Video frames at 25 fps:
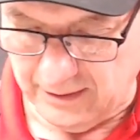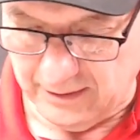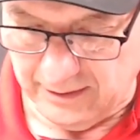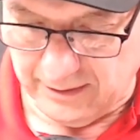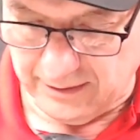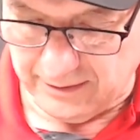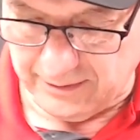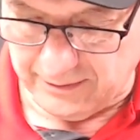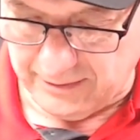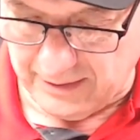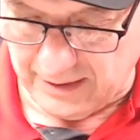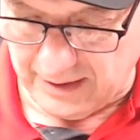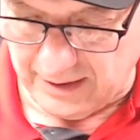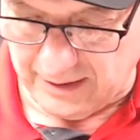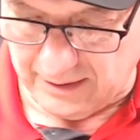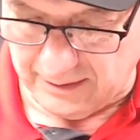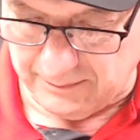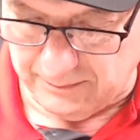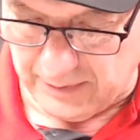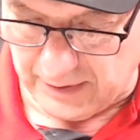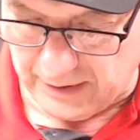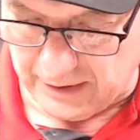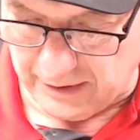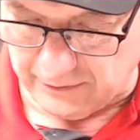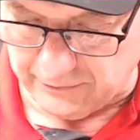than,
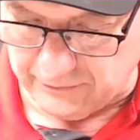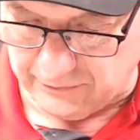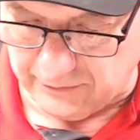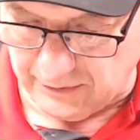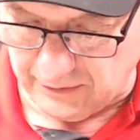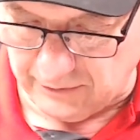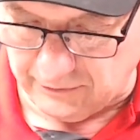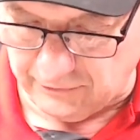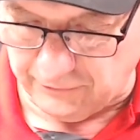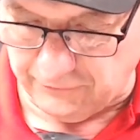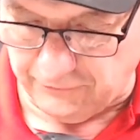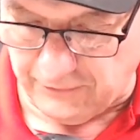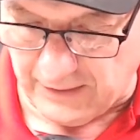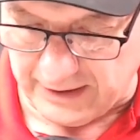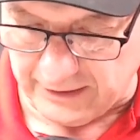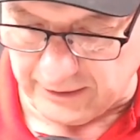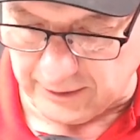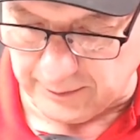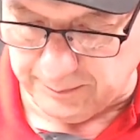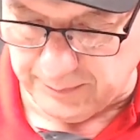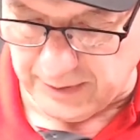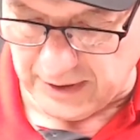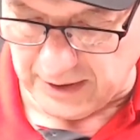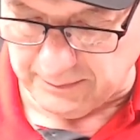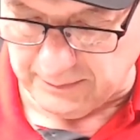because it's finer
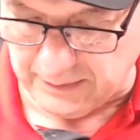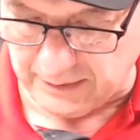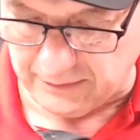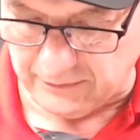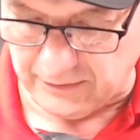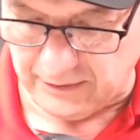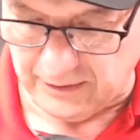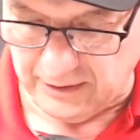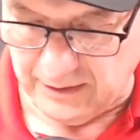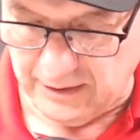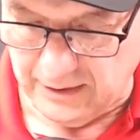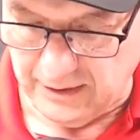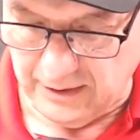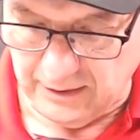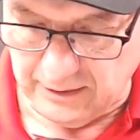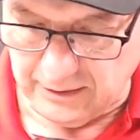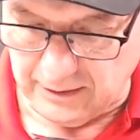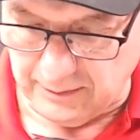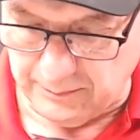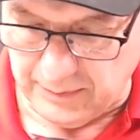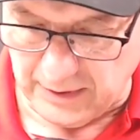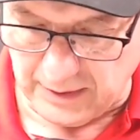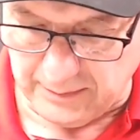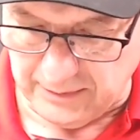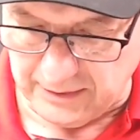pigment. The
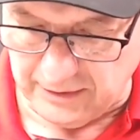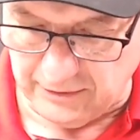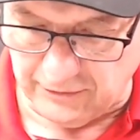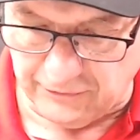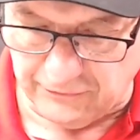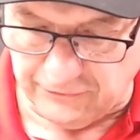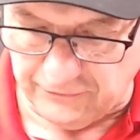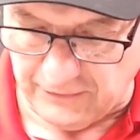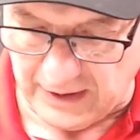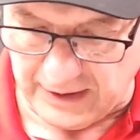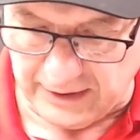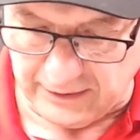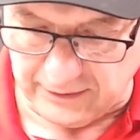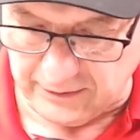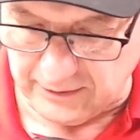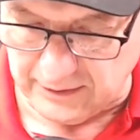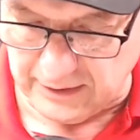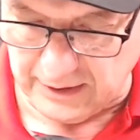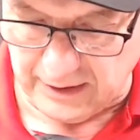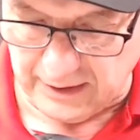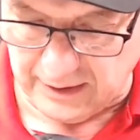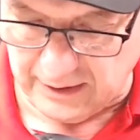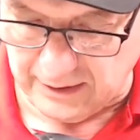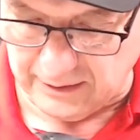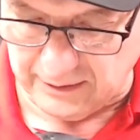pigment is finer,
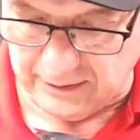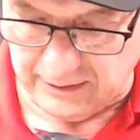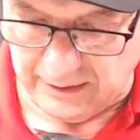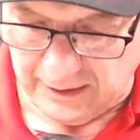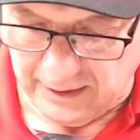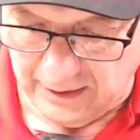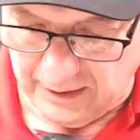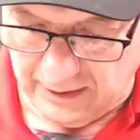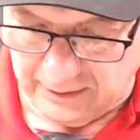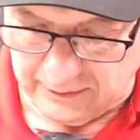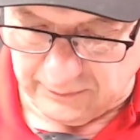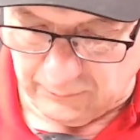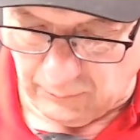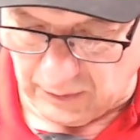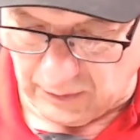and one of the